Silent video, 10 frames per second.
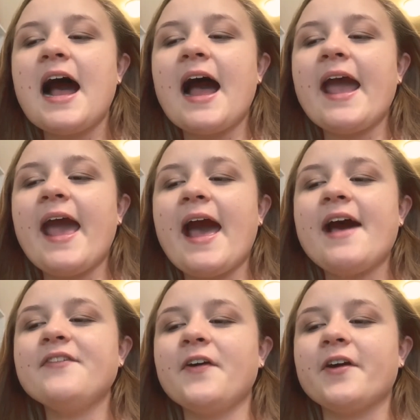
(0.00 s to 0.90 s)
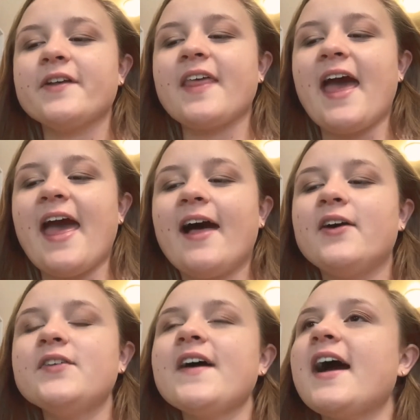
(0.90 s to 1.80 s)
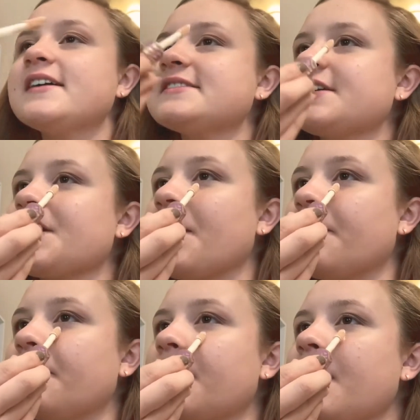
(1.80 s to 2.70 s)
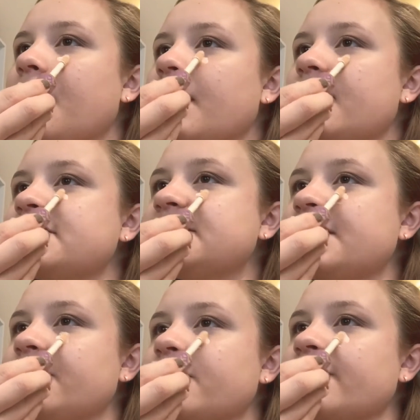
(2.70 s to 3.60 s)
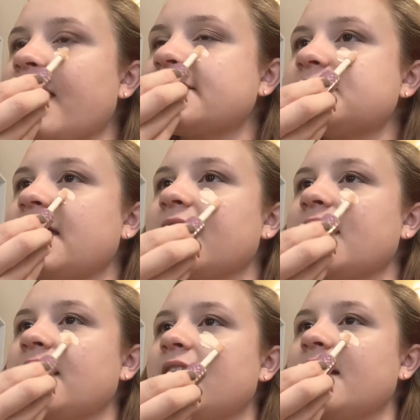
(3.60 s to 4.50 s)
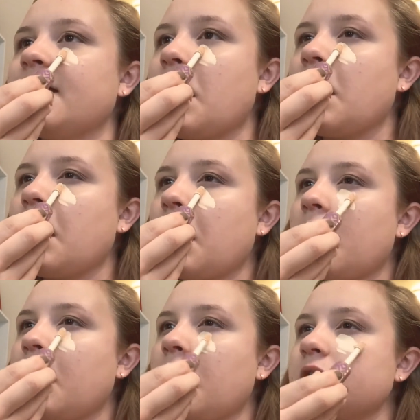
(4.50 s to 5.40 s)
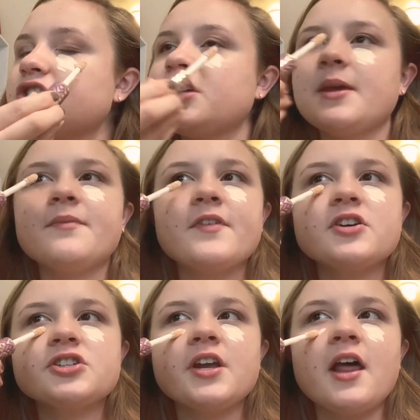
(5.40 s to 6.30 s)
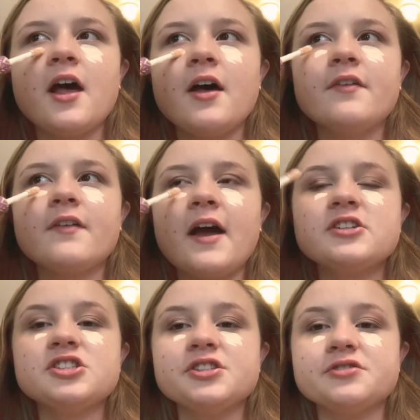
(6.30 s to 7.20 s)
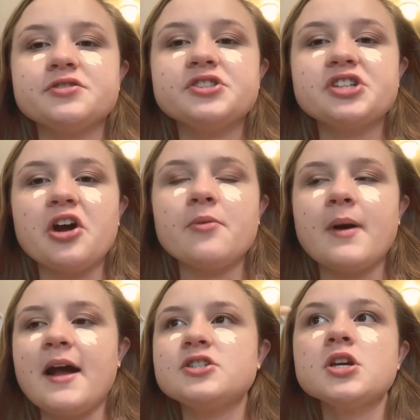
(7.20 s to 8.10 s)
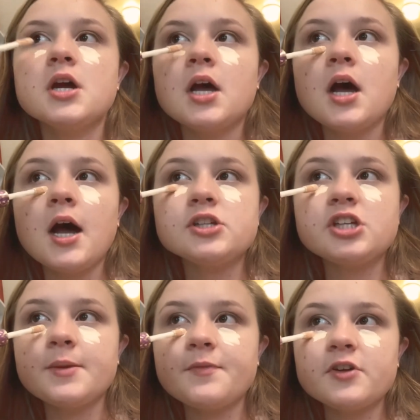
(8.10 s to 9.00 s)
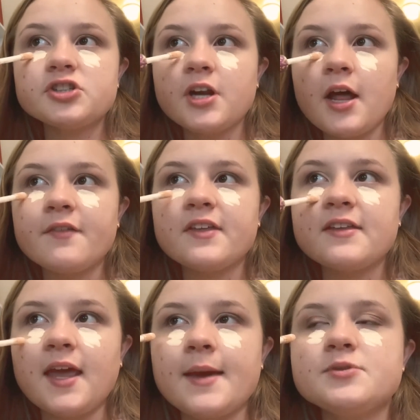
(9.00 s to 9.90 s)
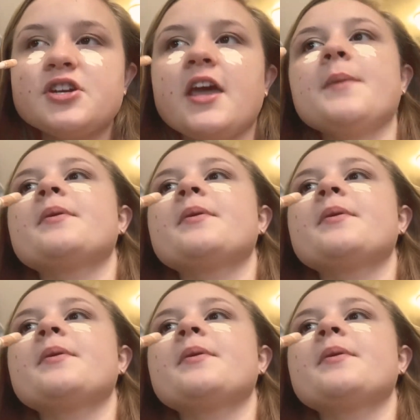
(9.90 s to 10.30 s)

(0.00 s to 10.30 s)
I have heard that e.l.f. has their own concealer that's like a cheap version of, I just use so much, a cheap version of the Tape Shape.